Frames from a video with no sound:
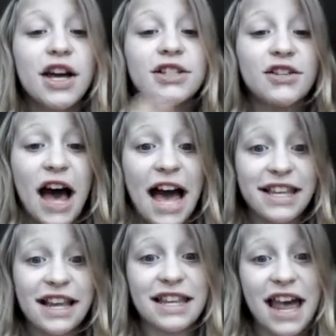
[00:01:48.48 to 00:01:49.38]
So as
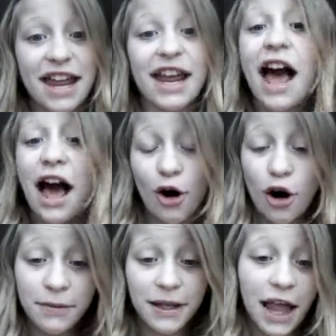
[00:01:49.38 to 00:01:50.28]
I said, I
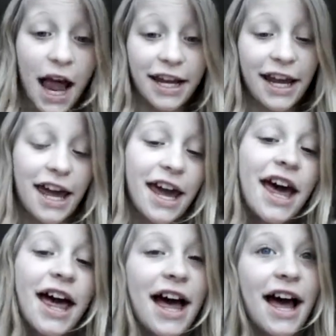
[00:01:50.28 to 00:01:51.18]
hope you like it,
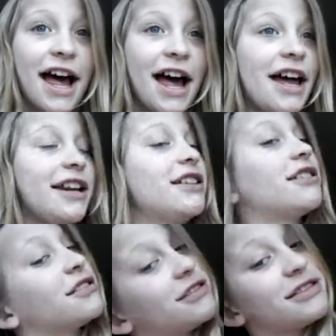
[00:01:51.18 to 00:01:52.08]
and
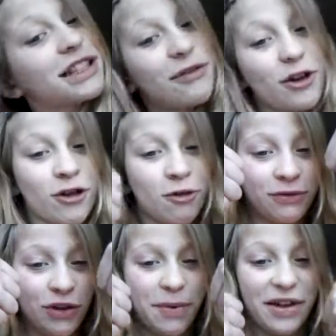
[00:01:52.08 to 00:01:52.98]
give it a
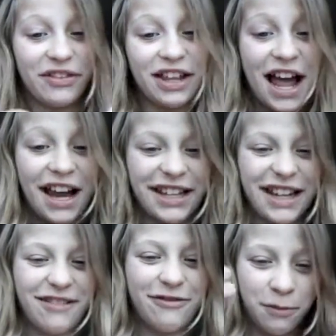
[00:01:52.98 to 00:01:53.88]
thumbs up if you liked
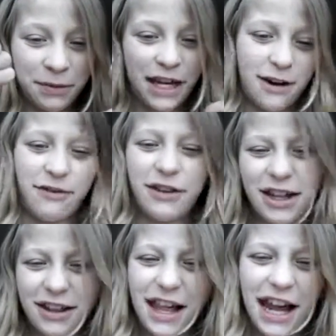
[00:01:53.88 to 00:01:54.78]
it, thumbs down if you
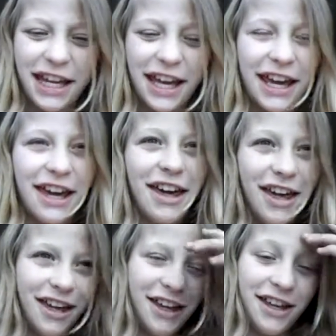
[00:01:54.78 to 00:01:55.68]
didn't like it,
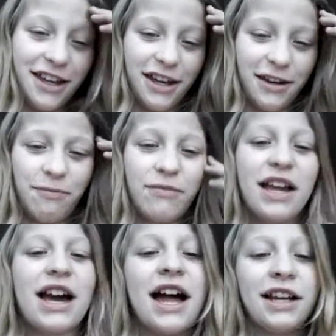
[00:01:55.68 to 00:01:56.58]
and
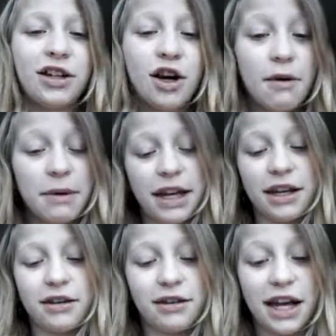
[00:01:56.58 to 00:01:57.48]

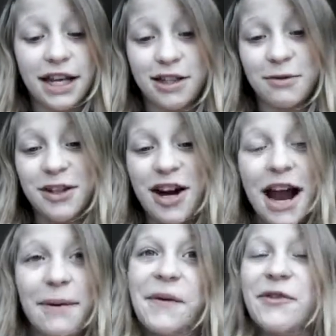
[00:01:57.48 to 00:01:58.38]
comment and
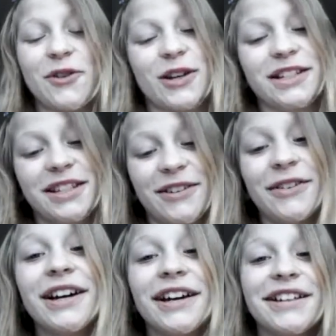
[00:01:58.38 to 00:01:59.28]
subscribe if you want to.
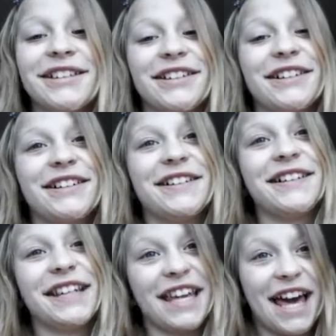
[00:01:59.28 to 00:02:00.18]

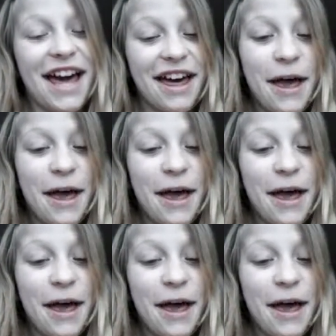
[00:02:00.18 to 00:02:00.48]
So yeah,